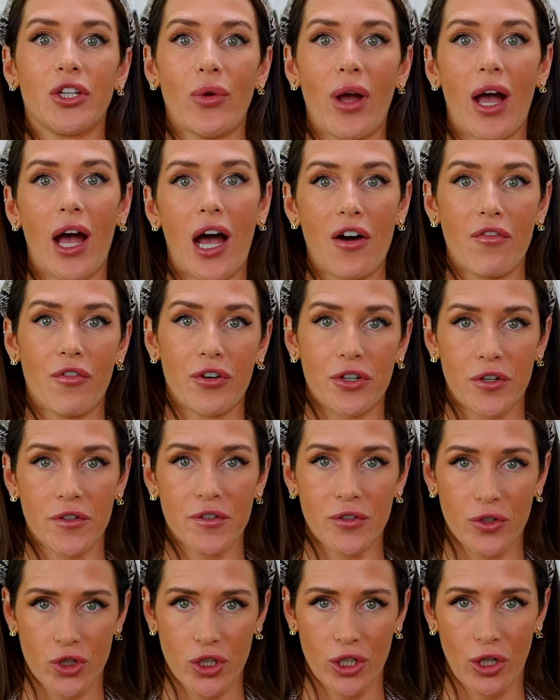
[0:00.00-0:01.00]
you have when you're
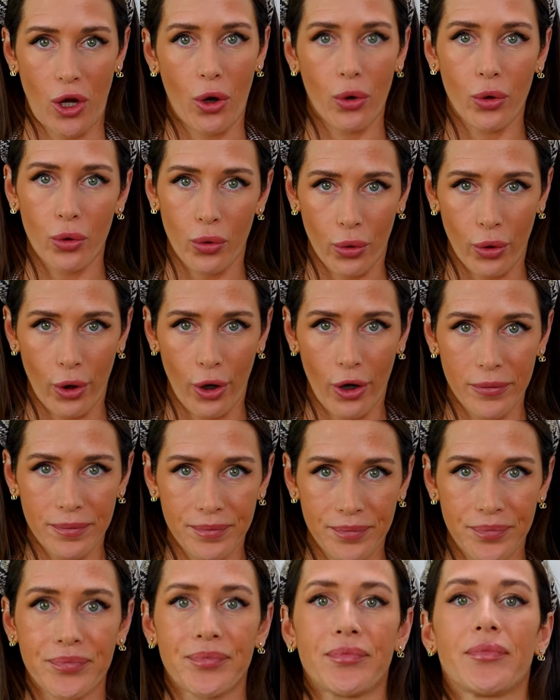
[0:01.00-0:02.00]
searching on Google.
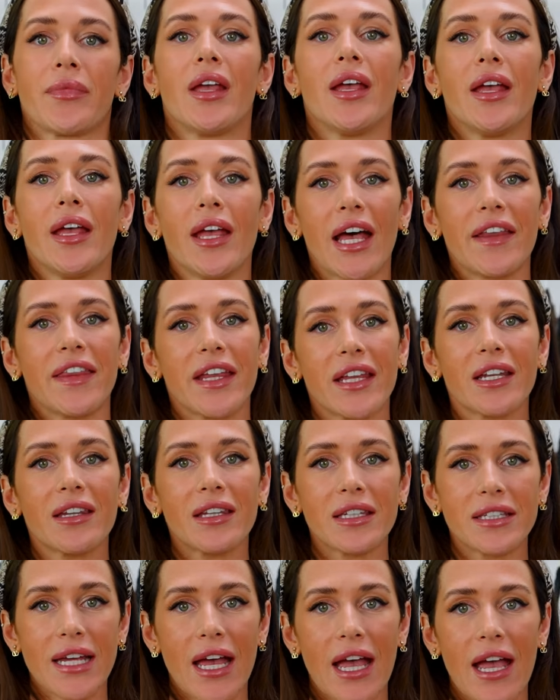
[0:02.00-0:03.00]
At the end of
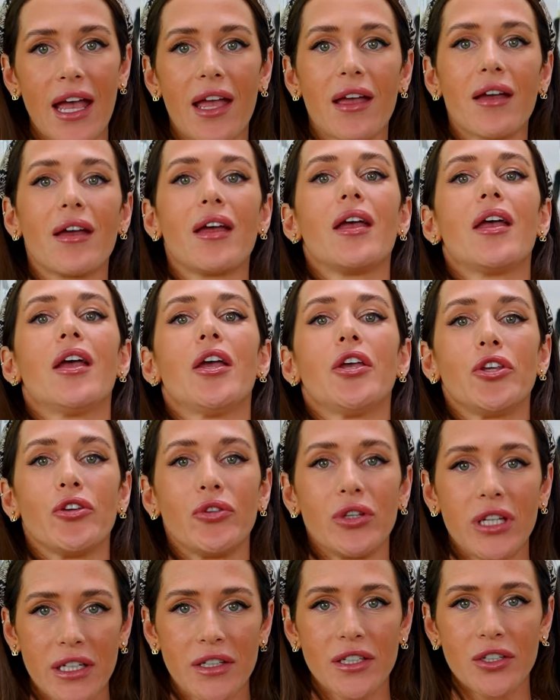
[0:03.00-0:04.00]
the day,
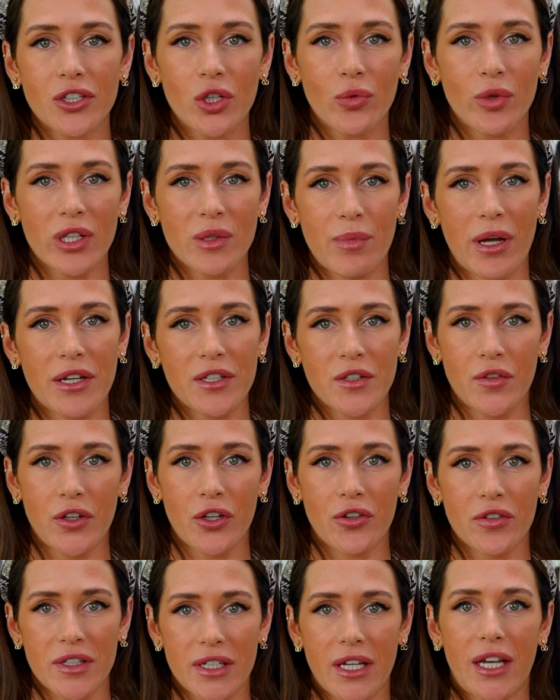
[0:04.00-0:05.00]
you need to do what's best for
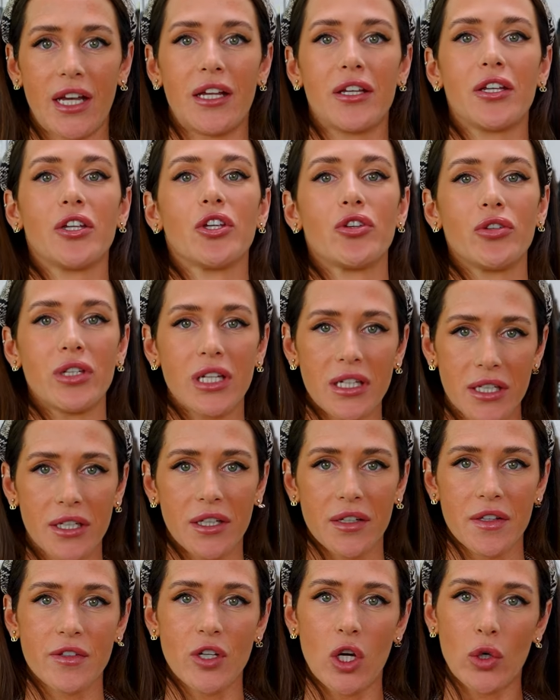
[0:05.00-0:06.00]
your skin. You need to
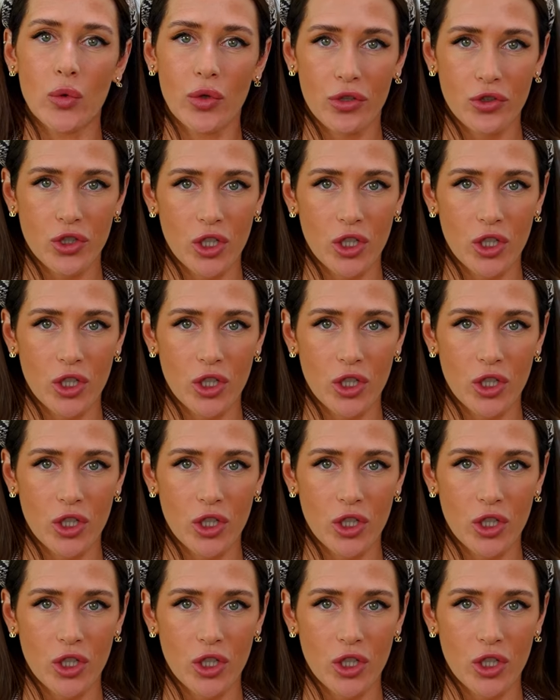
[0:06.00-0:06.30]
consult with a